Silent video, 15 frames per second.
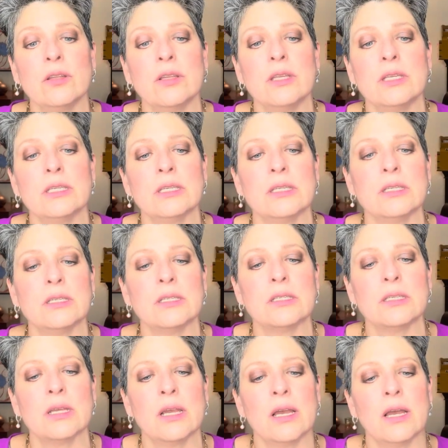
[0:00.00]
This is
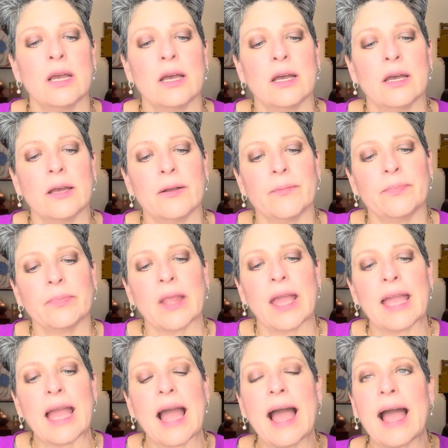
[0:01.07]

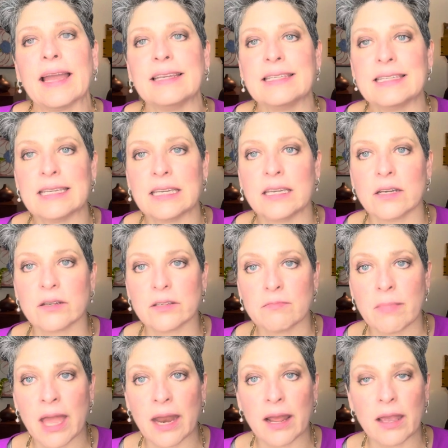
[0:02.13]
IT
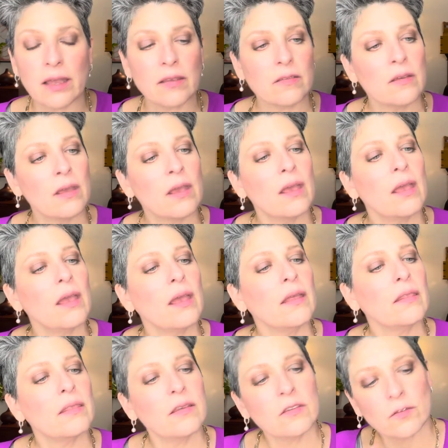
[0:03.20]
Cosmetics,
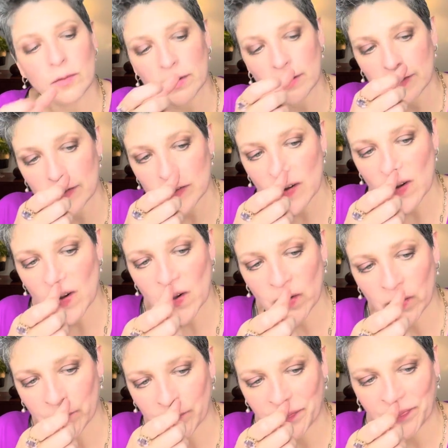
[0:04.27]
and this one is called